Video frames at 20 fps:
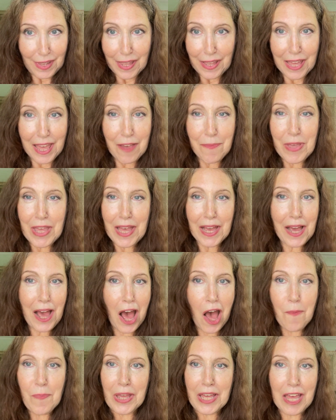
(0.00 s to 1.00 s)
give me a
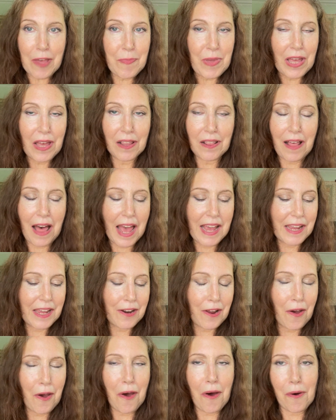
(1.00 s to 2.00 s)
comment, give me a like.
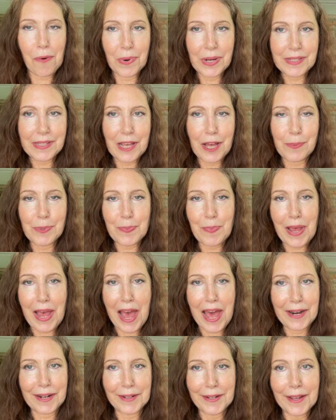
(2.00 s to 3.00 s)
It always helps my
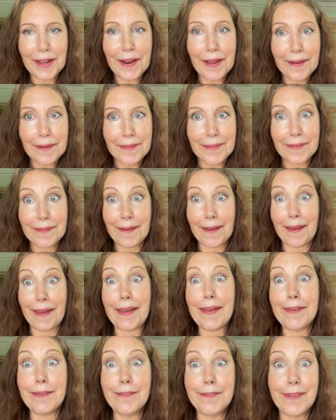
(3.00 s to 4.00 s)
analytics. I
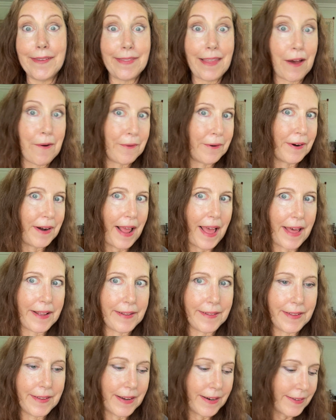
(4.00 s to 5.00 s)
hate using that word
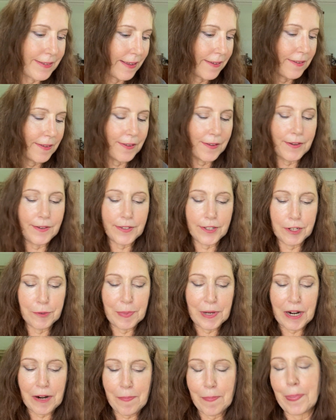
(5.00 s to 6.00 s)
analytics as a
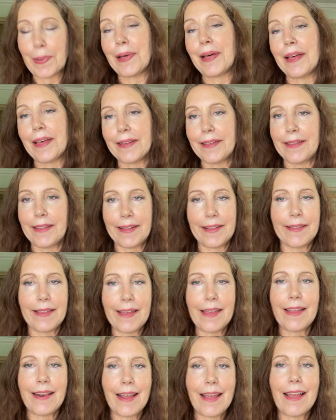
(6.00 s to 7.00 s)
YouTuber, but it
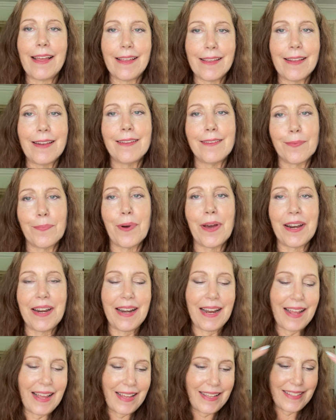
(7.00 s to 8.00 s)
is what
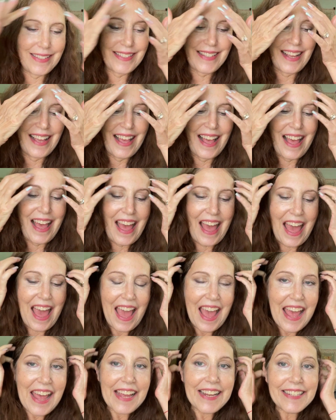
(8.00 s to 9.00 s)
it is.
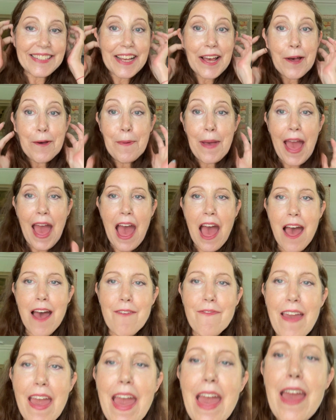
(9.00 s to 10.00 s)
And
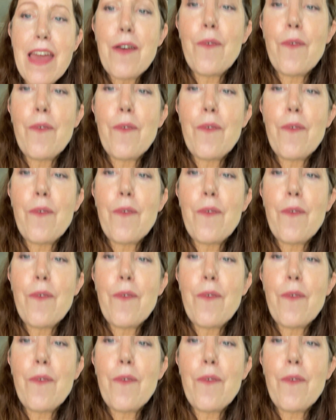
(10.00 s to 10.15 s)
have a